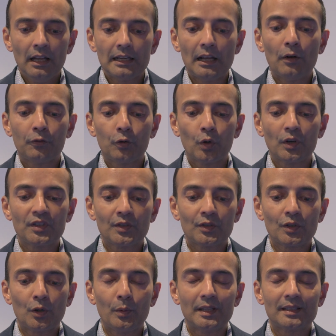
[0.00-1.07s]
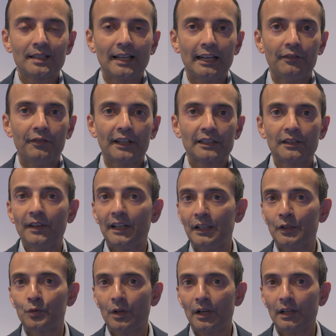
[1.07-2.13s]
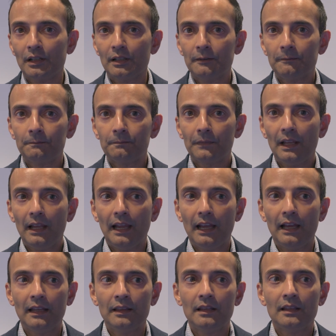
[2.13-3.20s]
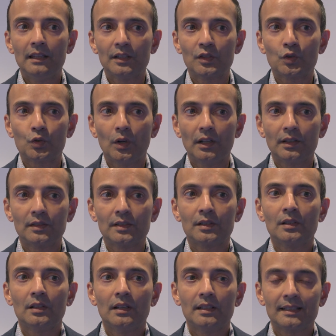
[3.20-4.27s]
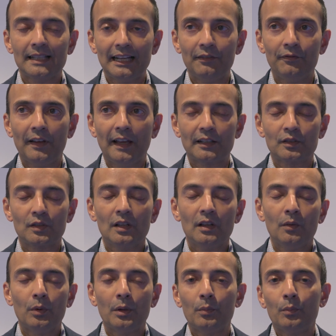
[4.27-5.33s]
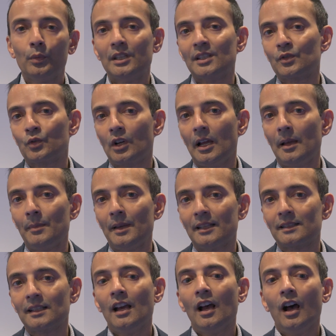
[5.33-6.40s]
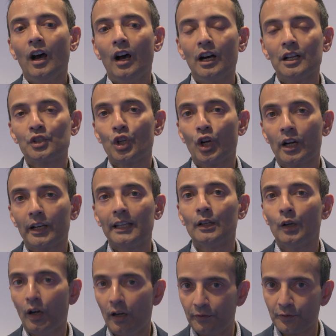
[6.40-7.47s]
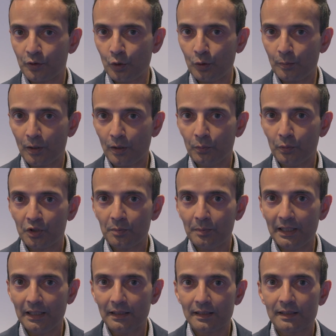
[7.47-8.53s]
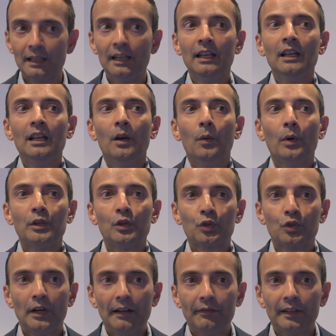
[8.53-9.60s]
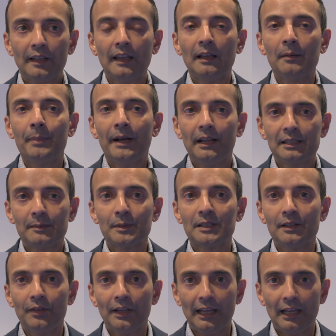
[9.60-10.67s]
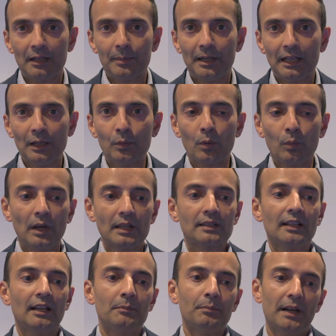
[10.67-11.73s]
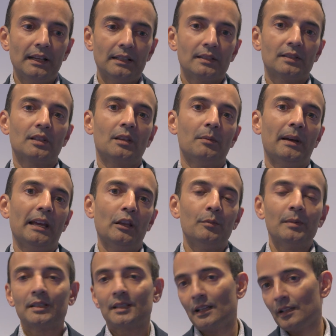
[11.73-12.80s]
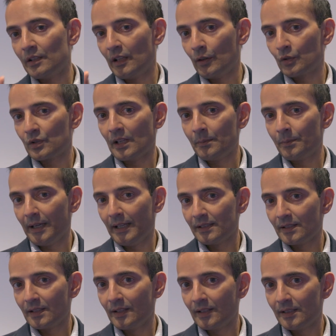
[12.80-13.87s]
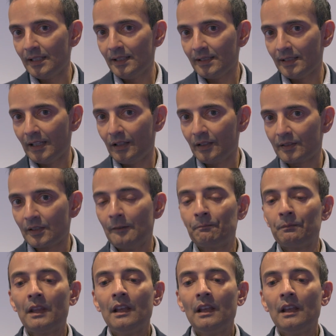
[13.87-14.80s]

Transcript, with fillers: Now, of course, there's always side effects of any drug, and this drug's side effects we, we describe as on-target off-tumor, which means when you're trafficking a bispecific antibody where one side binds to the myeloma cell and the other side binds to the T cells,